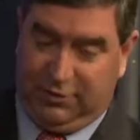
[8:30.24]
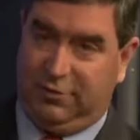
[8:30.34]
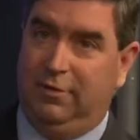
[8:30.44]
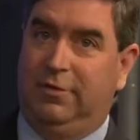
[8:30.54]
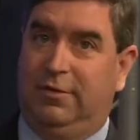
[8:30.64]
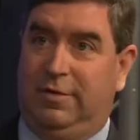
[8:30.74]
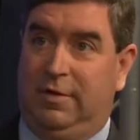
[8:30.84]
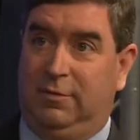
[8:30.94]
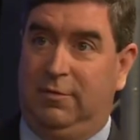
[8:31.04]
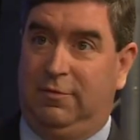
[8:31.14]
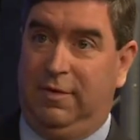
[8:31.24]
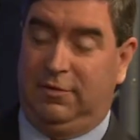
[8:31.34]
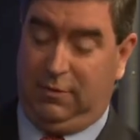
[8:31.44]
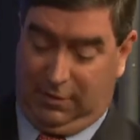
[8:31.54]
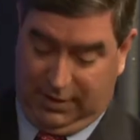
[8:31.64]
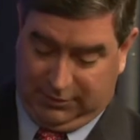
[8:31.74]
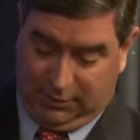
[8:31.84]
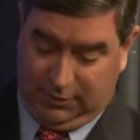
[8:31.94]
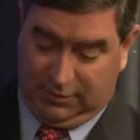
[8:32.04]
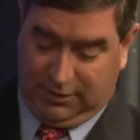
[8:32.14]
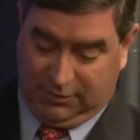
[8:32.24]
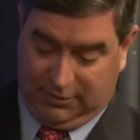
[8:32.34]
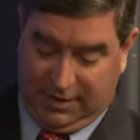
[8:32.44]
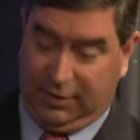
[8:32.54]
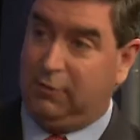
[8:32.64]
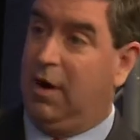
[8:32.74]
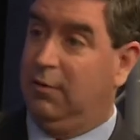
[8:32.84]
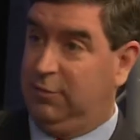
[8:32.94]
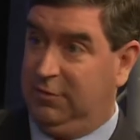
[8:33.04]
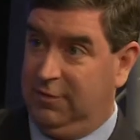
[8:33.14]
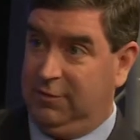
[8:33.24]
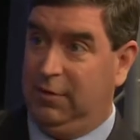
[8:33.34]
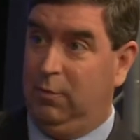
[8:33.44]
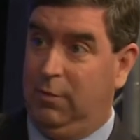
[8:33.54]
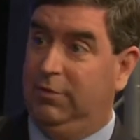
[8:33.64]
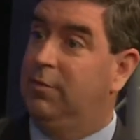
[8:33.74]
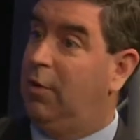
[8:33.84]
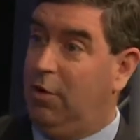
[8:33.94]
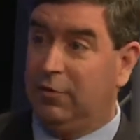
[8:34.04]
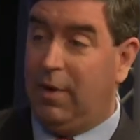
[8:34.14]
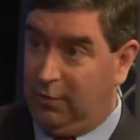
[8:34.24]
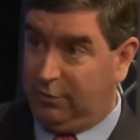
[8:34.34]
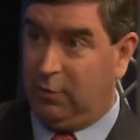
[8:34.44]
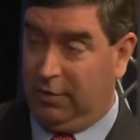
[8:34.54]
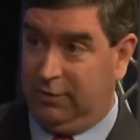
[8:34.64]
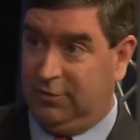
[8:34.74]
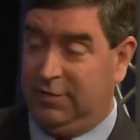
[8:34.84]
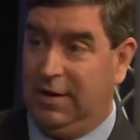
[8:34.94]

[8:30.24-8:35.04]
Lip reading: issue that the state has been facing over the last couple of years. That's violent crime, specifically in Wilmington, but also elsewhere in the state.